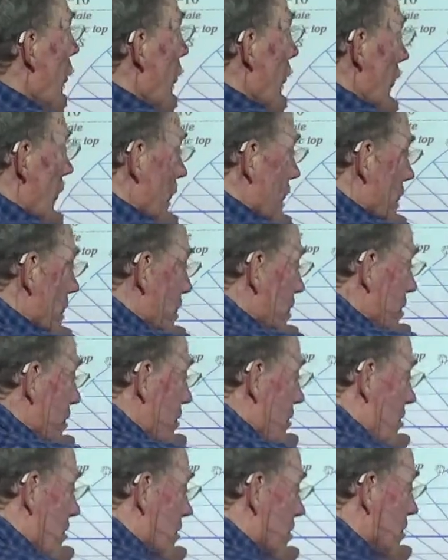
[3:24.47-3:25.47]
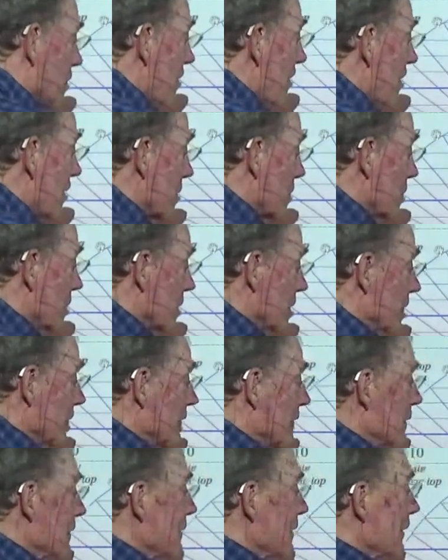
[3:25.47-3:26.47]
or a fat one.
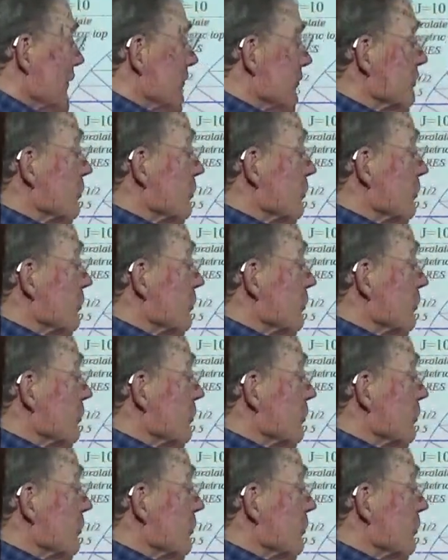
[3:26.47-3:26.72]
It's